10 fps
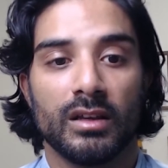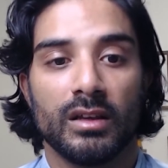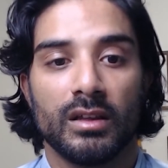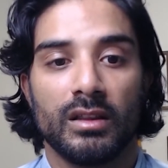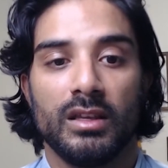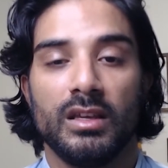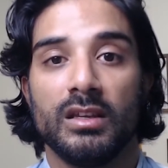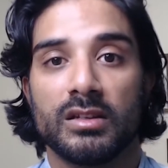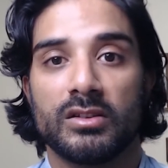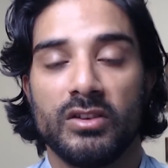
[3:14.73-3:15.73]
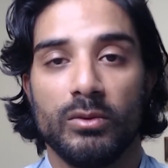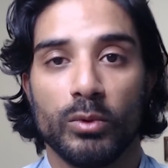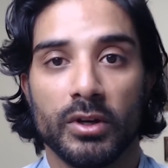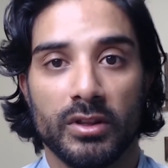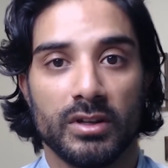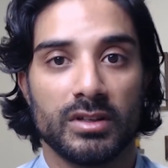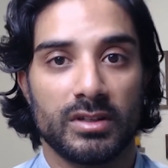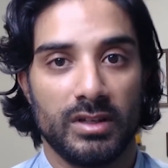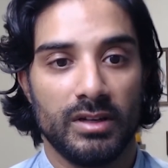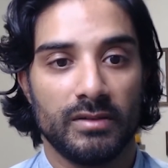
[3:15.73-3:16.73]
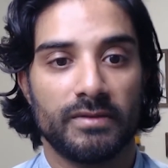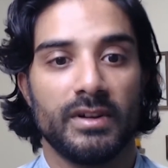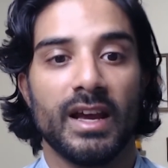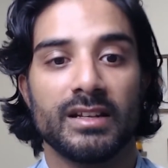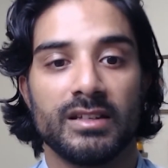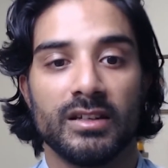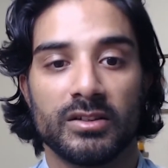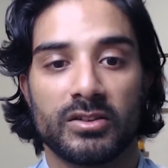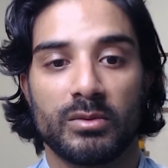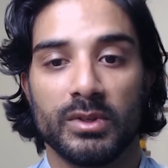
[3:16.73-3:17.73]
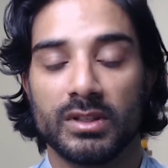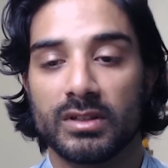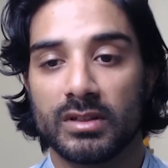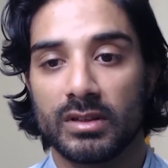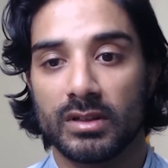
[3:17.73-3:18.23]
the ESG worthiness in financing instruments.